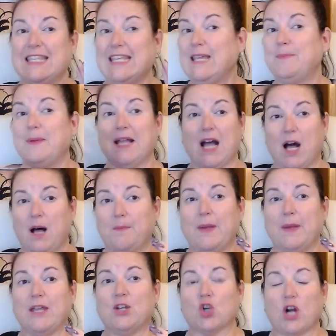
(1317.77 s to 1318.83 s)
keeping
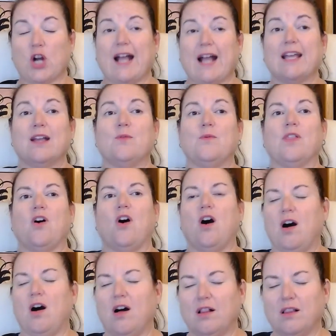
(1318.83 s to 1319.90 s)
up and tracking with
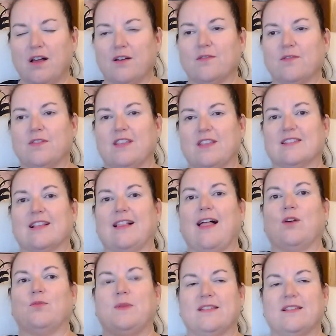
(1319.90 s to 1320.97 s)
all of this
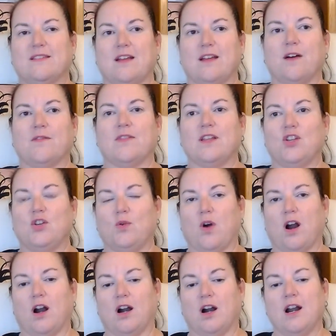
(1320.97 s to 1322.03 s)
cloud-based stuff that you
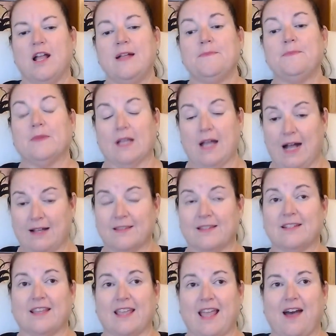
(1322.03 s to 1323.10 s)
are
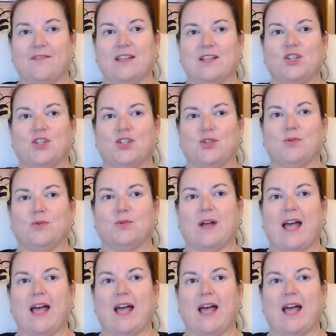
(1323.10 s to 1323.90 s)
constantly having to